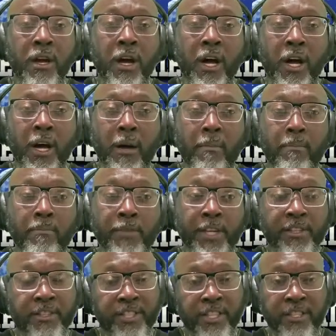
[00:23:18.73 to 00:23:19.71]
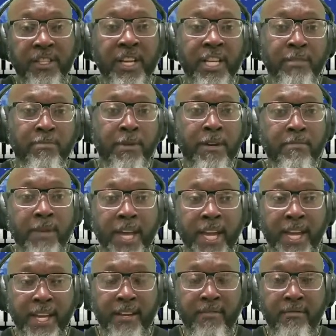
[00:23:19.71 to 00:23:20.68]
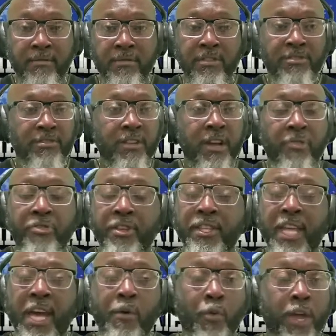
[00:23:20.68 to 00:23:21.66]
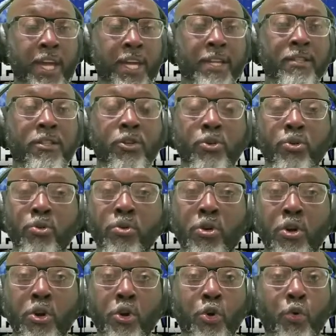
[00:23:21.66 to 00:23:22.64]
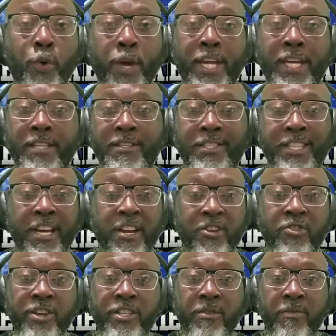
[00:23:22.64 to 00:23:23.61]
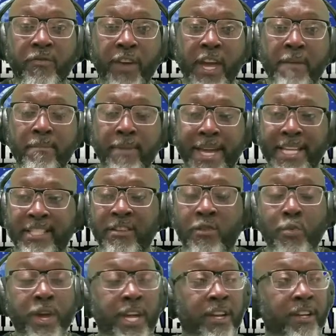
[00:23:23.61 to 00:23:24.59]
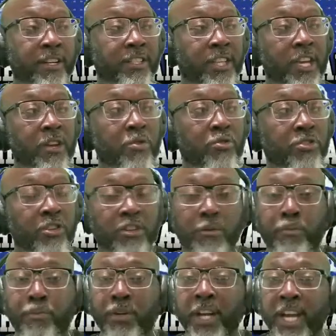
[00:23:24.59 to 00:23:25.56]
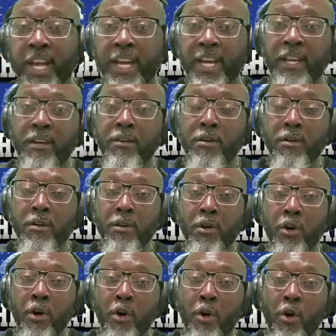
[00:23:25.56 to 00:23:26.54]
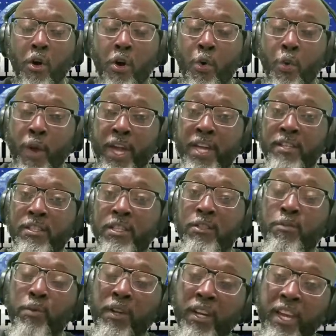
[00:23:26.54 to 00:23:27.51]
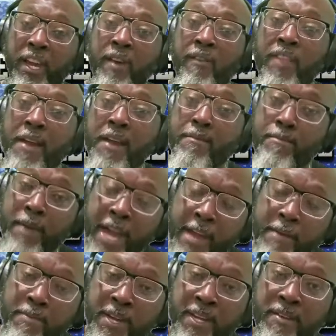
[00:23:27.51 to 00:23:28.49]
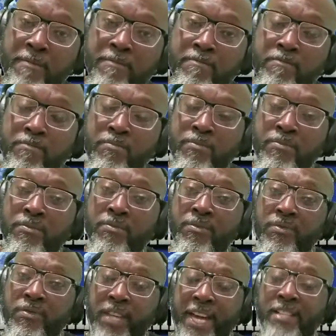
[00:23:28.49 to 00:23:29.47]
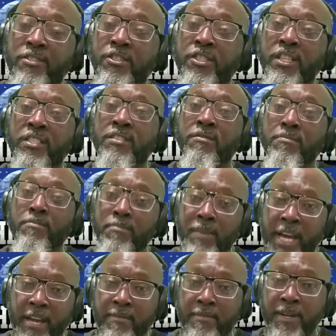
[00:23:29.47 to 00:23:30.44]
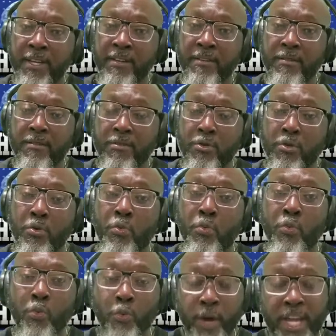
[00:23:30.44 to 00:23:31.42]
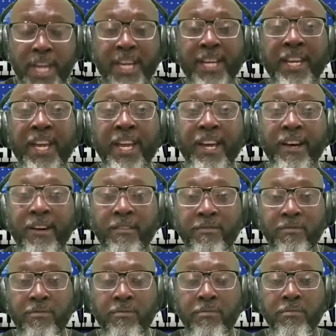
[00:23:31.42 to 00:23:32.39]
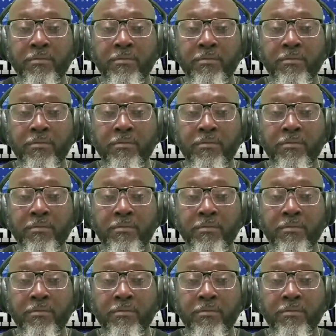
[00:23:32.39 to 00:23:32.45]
Um, the decision has been made. There's nothing that we can do. We can set her as a fan base and we can continue to complain, or we can just believe that maybe, that just maybe, we can have,